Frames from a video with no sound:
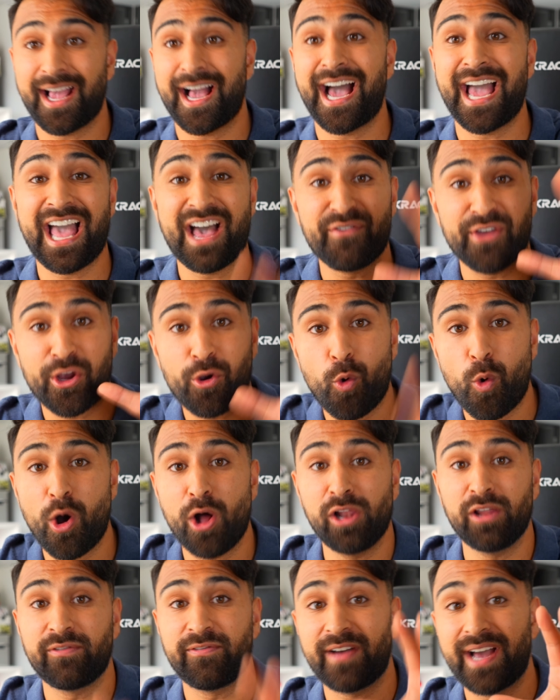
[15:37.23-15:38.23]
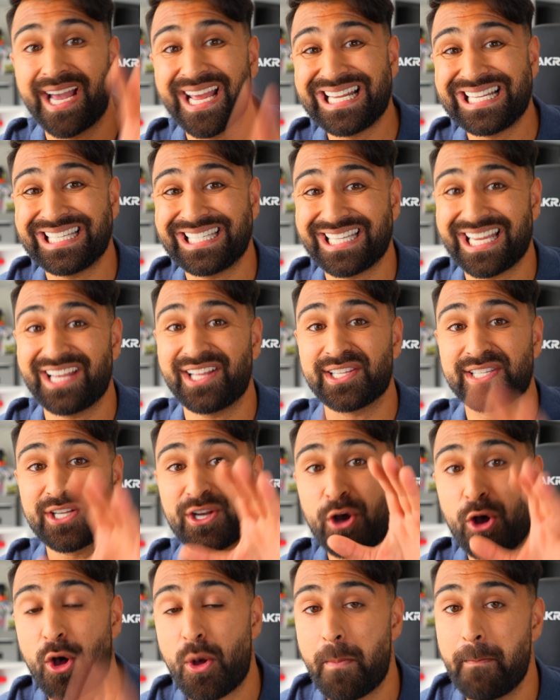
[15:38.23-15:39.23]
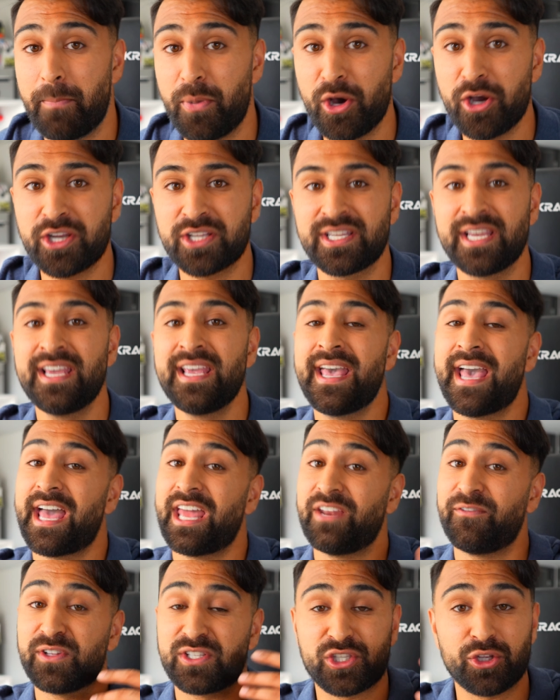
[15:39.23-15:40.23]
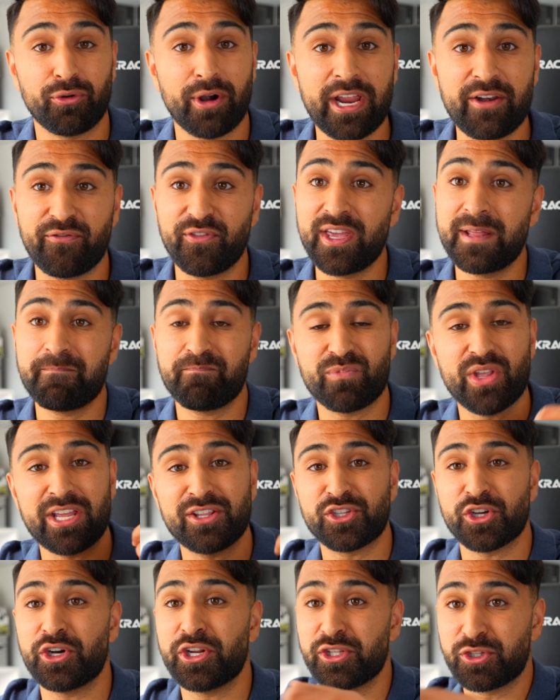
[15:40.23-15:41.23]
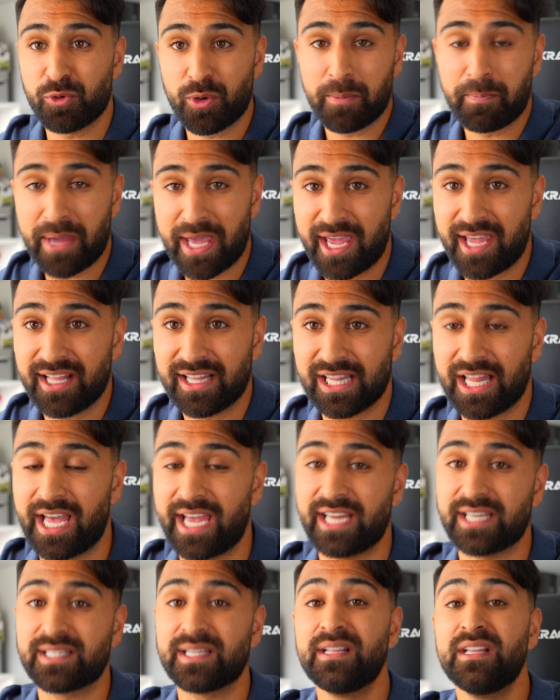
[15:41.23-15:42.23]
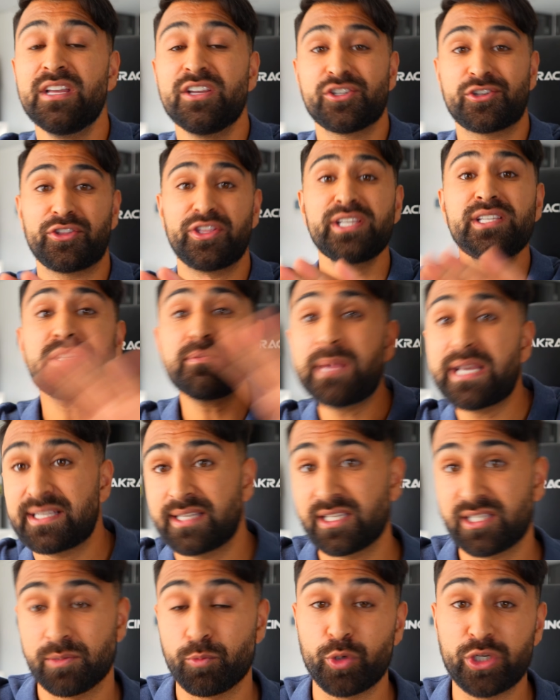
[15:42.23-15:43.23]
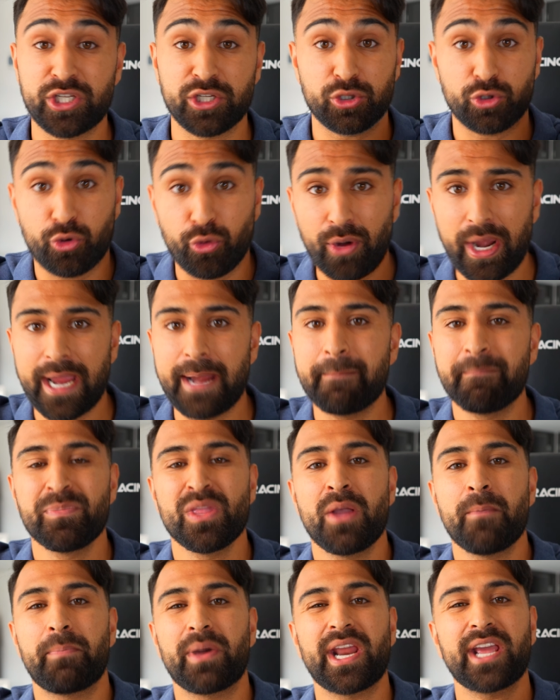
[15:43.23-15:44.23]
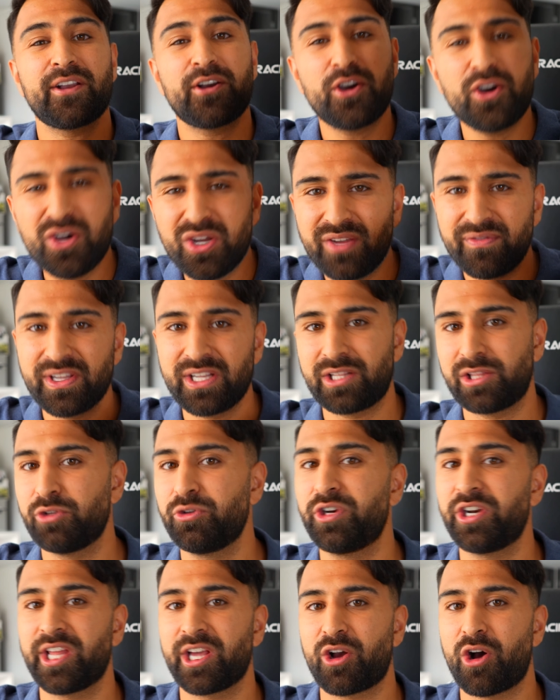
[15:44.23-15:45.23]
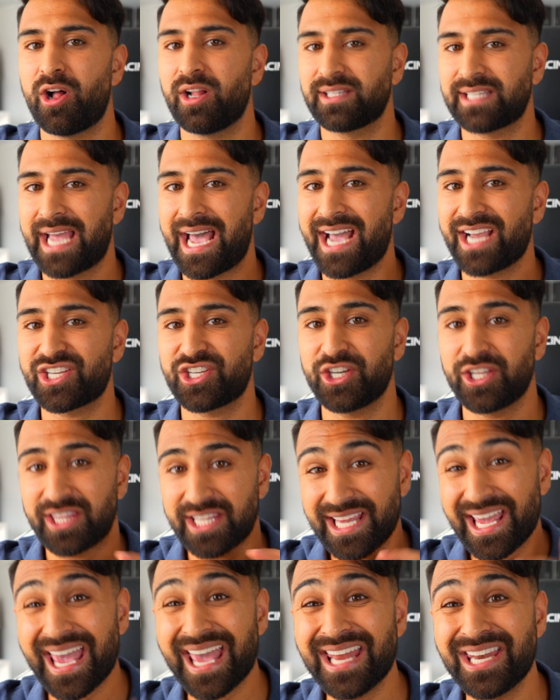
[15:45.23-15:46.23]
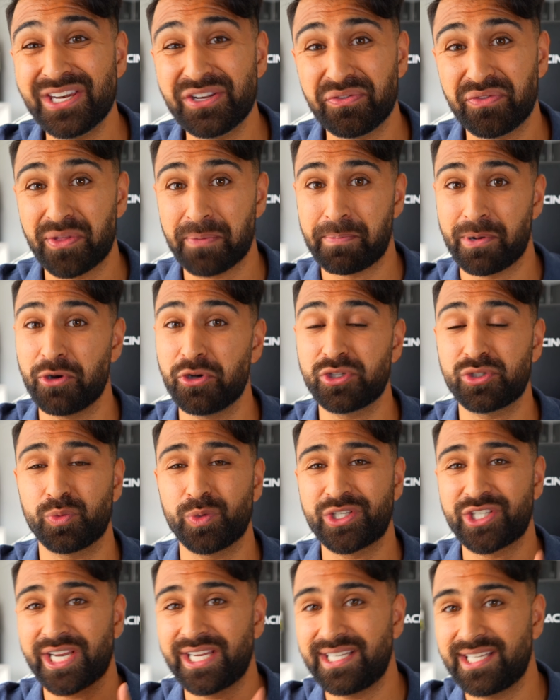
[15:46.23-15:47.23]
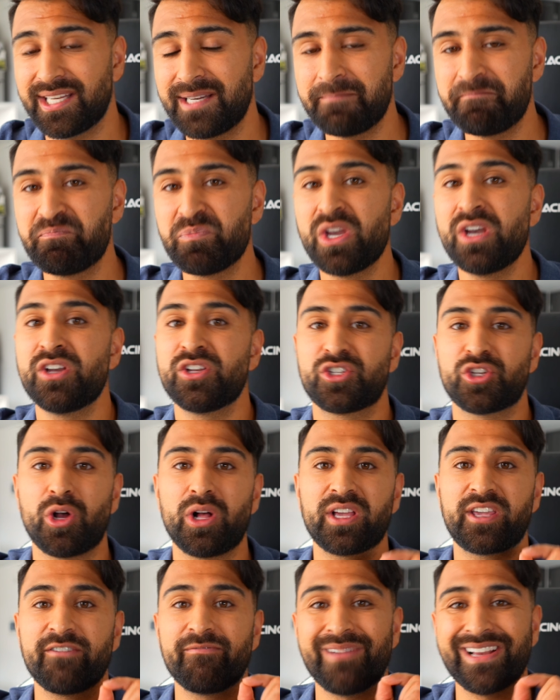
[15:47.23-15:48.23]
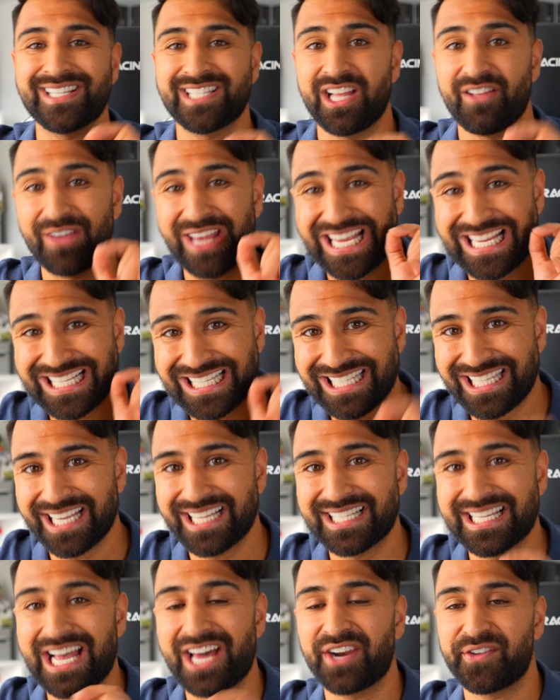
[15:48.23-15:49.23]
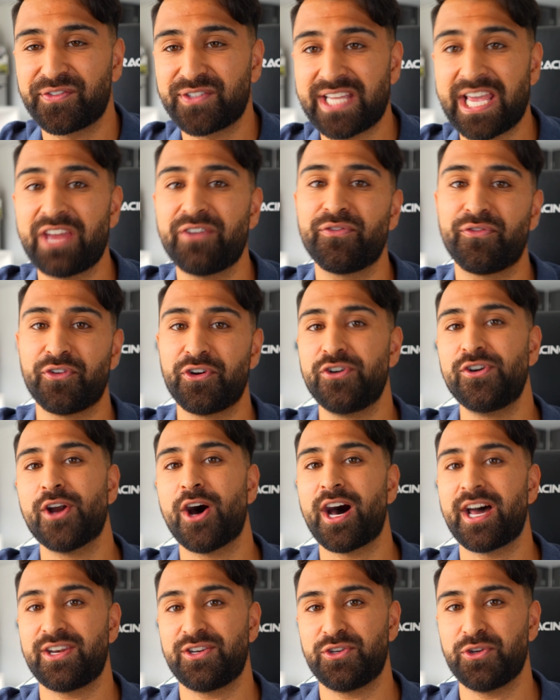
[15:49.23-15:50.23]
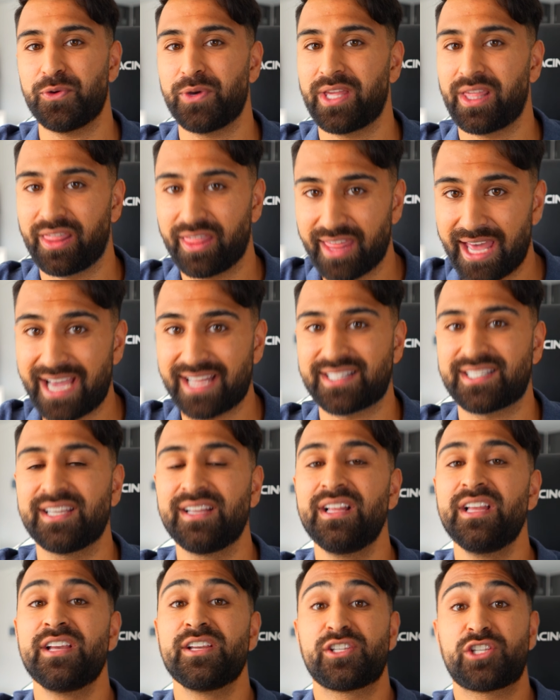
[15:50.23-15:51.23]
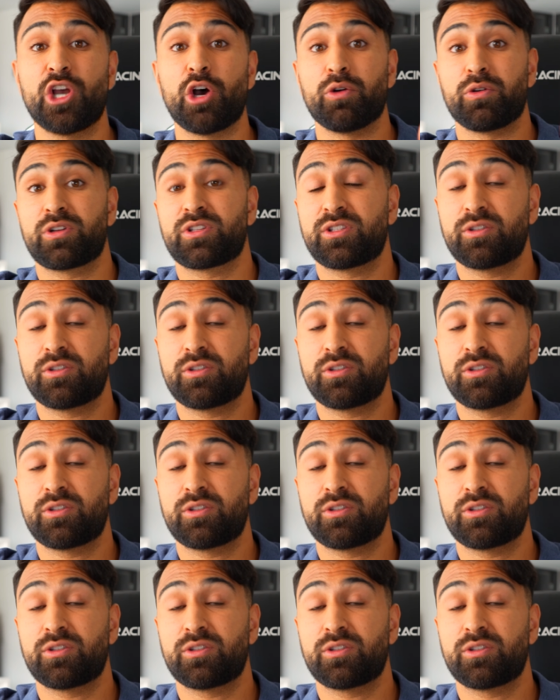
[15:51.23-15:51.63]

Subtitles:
I have a qualified sales call booked. And if it's the right fit, they turn into a paying client. So this is my system, which is great, but I could have included a call to action at the end of the post, which I didn't. So I'll give myself a 6 out of 10 for not doing that. So